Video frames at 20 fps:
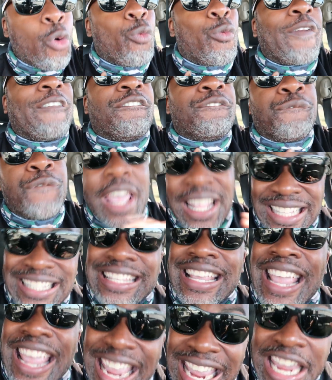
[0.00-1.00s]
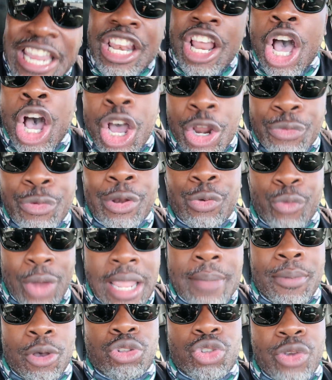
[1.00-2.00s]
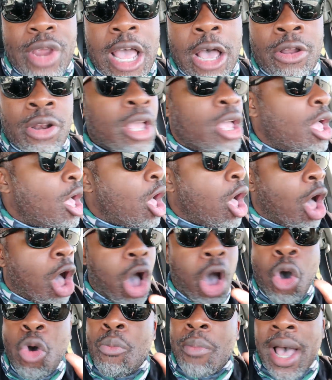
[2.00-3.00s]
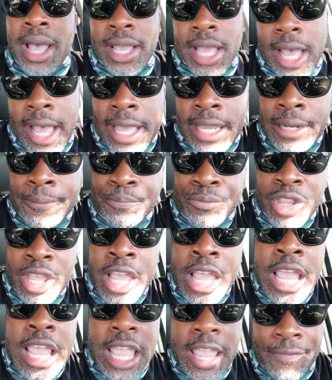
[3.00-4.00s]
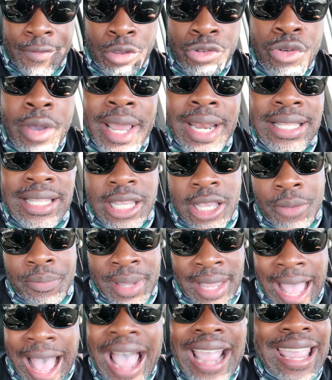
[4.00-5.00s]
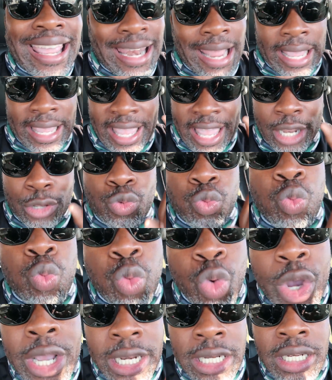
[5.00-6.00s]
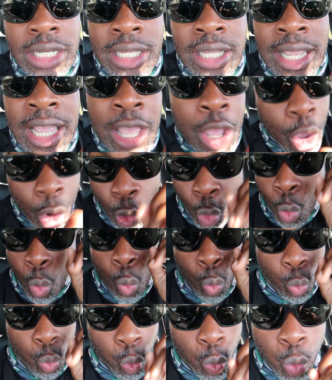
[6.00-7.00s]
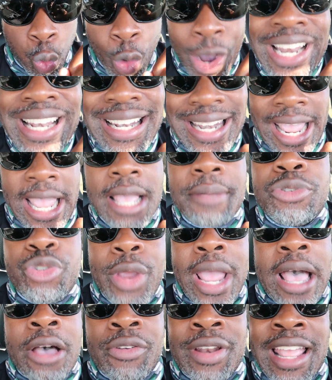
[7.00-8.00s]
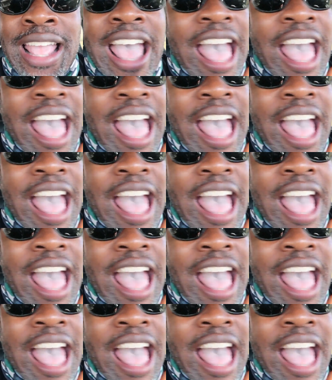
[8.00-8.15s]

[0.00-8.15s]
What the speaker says: with 1,500 rainbow trout. Oh my God. If you're trying to tell me I cannot catch one damn trout